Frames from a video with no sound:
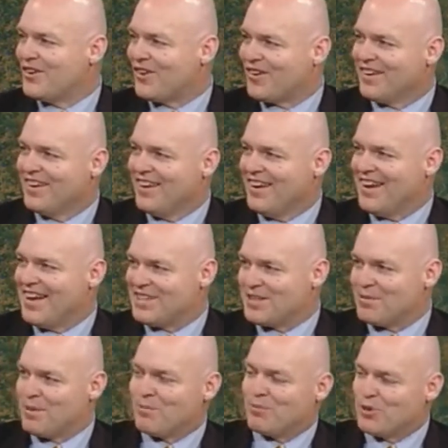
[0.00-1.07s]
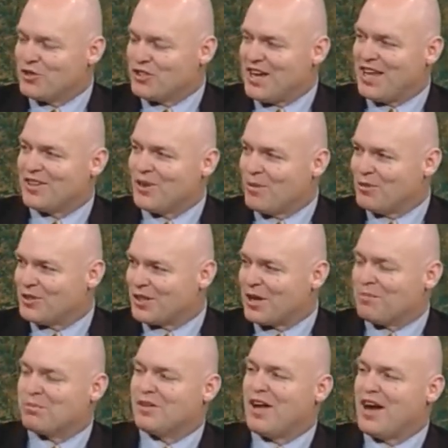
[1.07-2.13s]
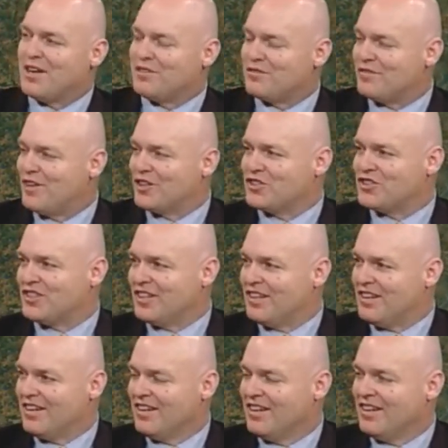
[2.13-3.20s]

or has it been pushed down to almost a compliance function